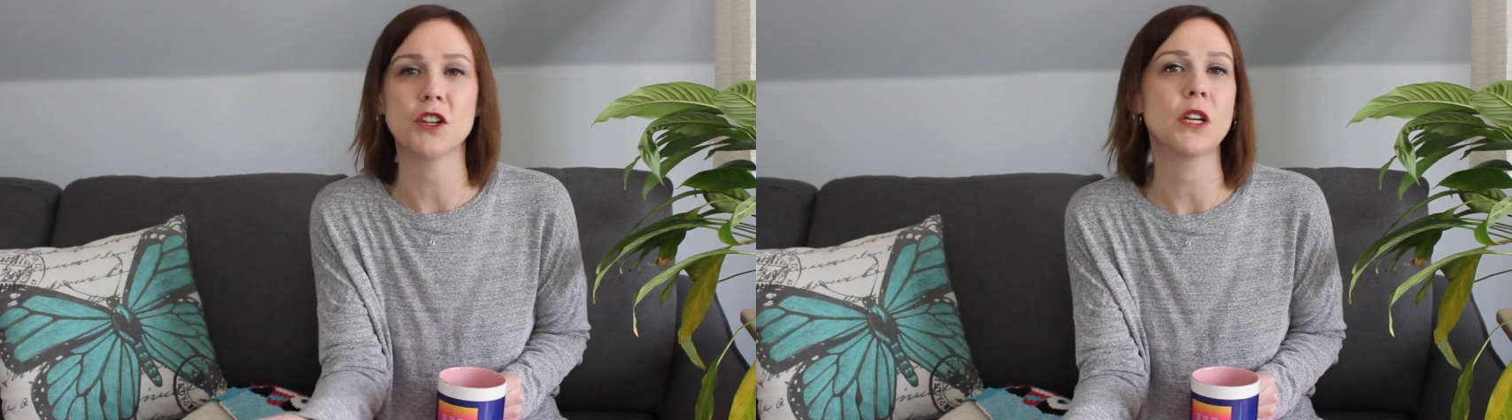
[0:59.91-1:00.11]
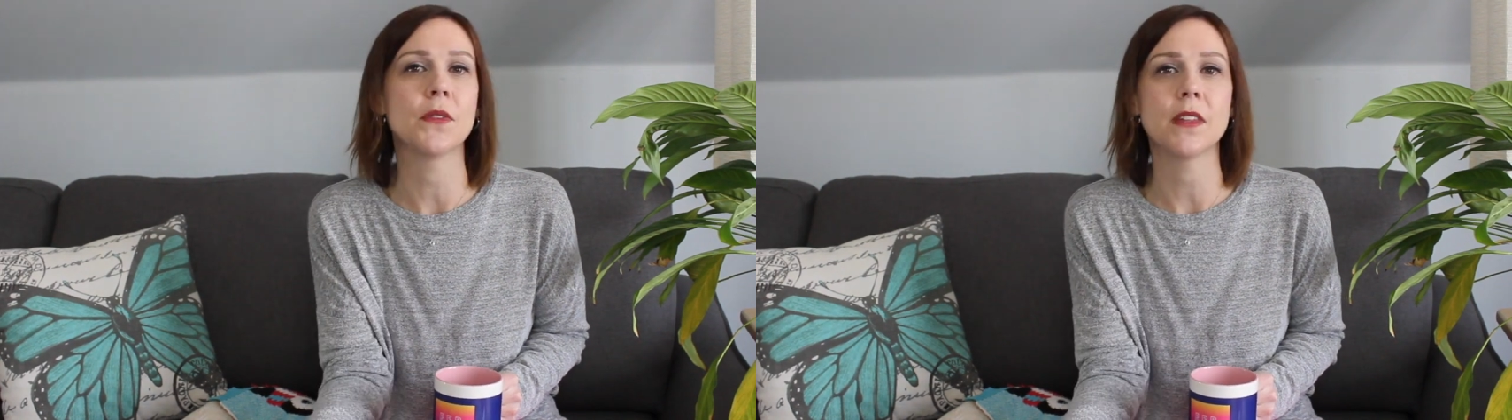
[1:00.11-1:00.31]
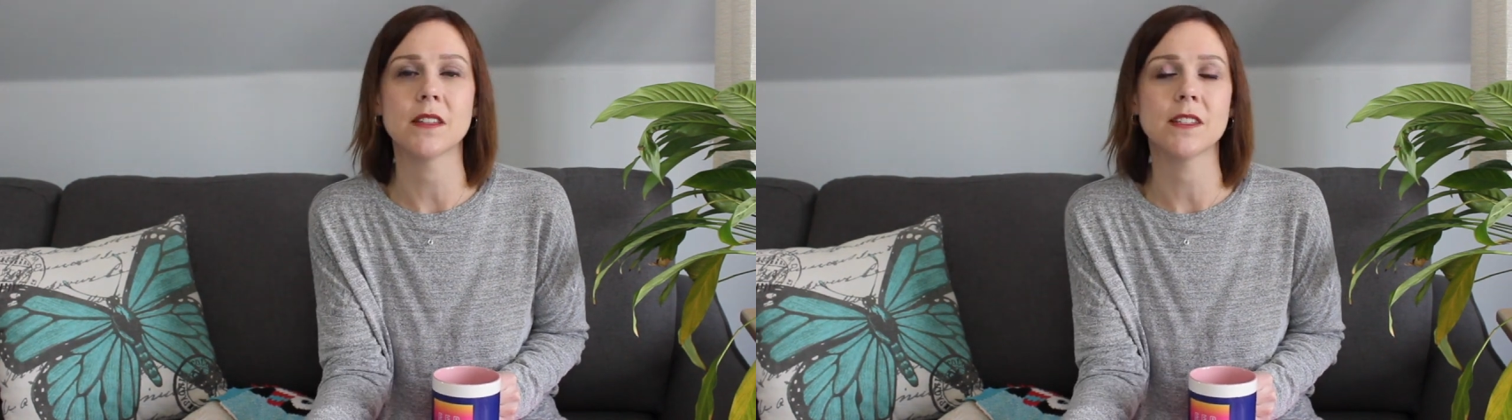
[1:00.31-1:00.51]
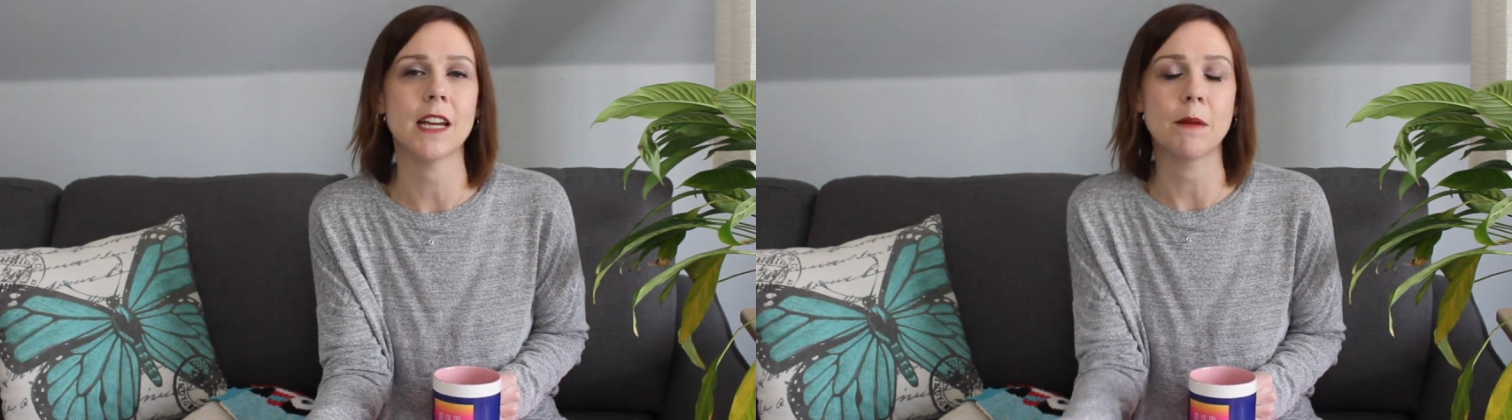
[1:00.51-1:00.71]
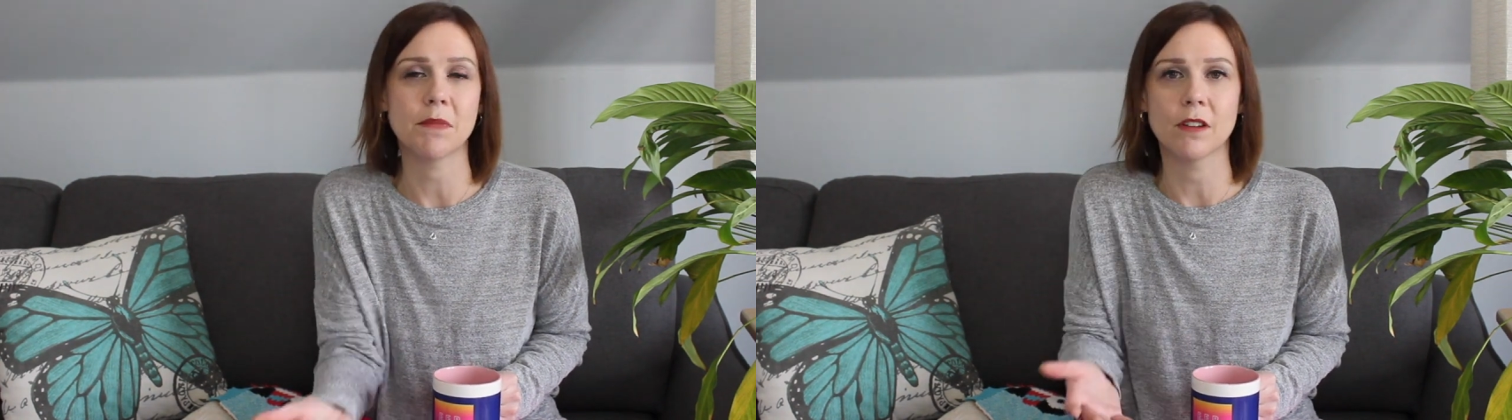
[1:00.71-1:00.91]
you in these
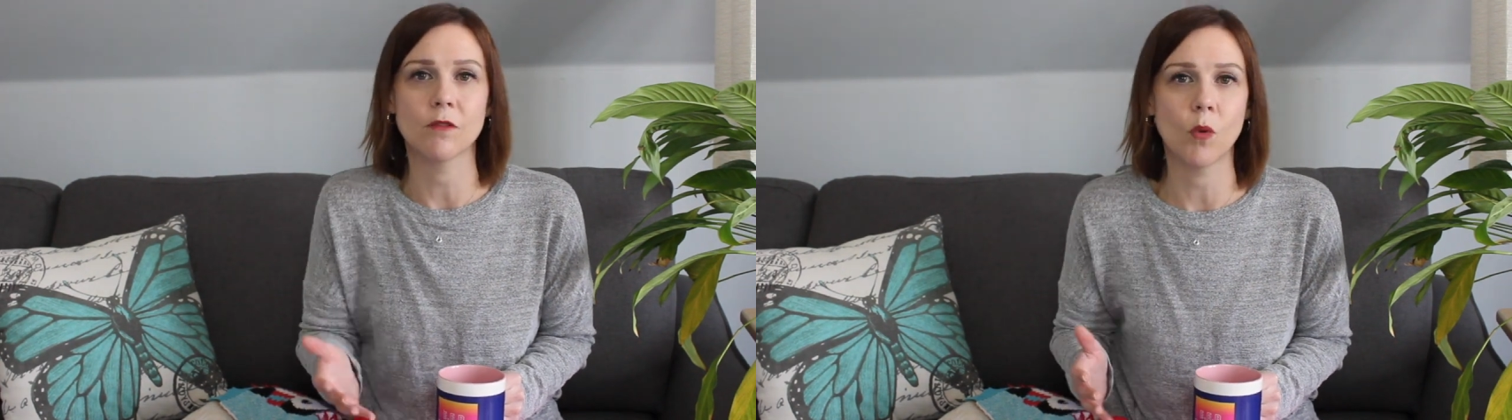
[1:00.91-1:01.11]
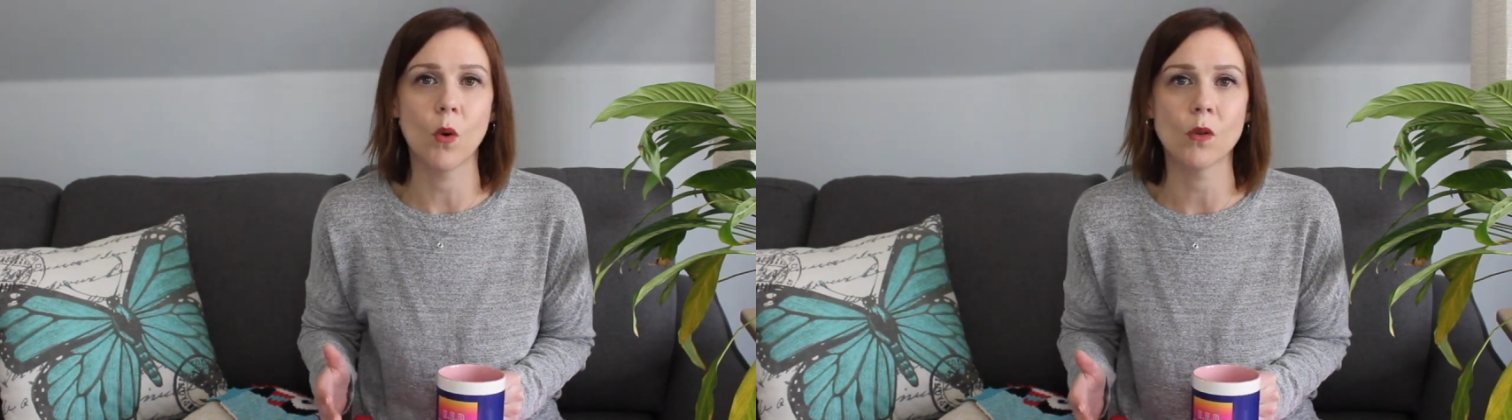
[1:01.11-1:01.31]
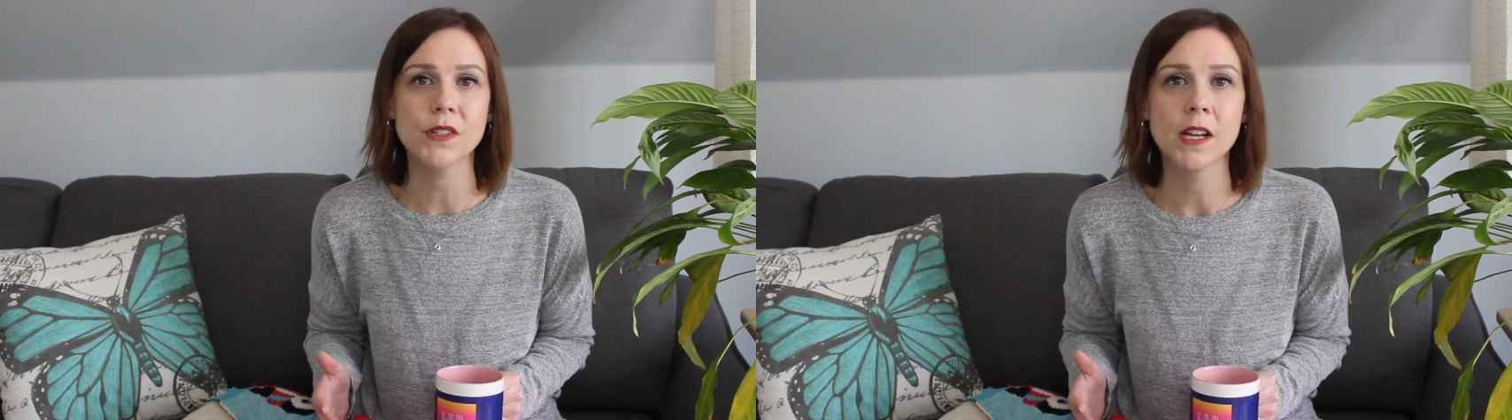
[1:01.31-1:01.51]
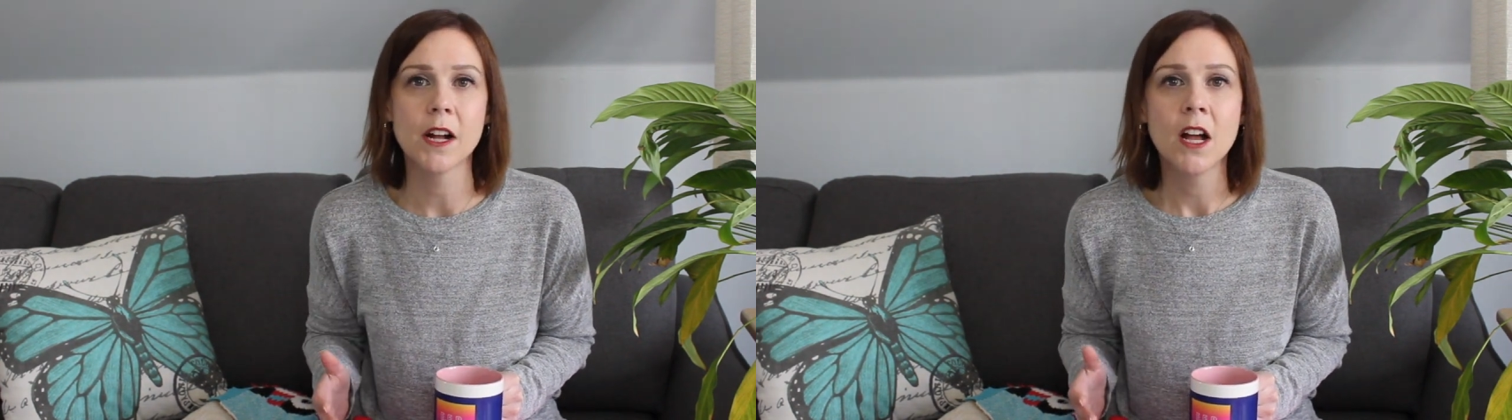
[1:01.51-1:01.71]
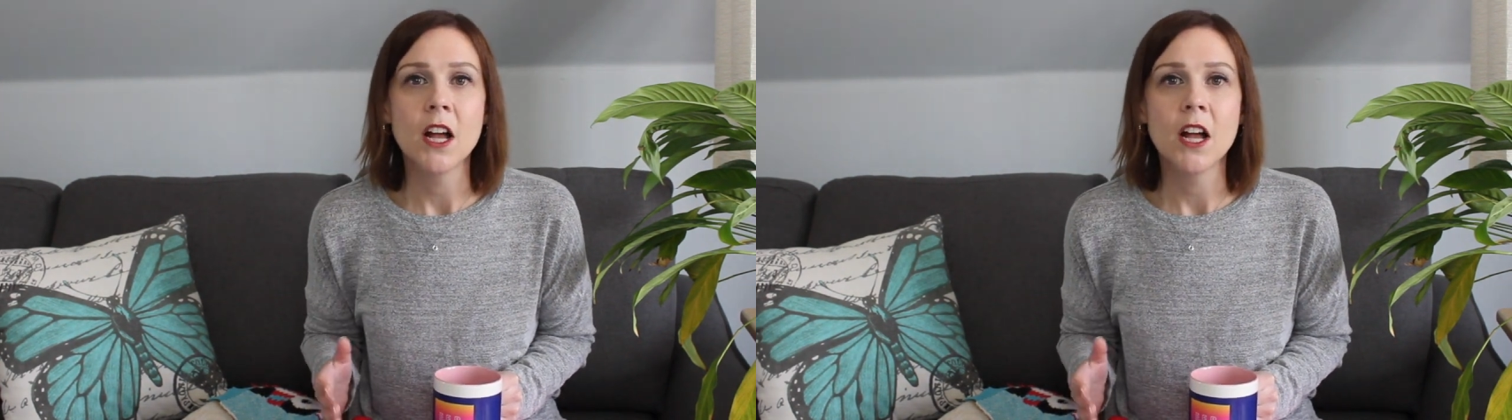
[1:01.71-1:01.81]
types of roles.